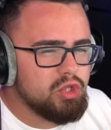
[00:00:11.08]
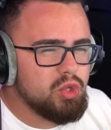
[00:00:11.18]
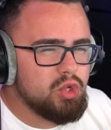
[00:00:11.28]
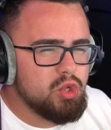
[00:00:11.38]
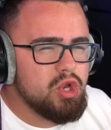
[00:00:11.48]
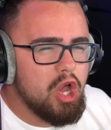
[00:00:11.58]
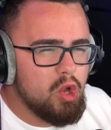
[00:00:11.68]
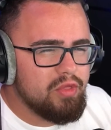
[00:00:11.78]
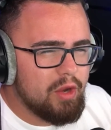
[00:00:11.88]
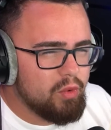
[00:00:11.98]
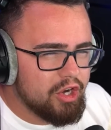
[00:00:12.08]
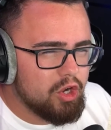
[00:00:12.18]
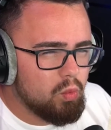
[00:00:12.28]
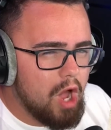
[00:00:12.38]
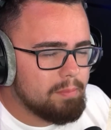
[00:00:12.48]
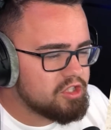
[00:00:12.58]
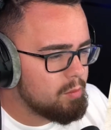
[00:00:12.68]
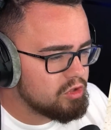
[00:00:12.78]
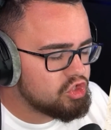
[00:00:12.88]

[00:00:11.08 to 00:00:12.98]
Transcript: you do know that we're gonna rob someone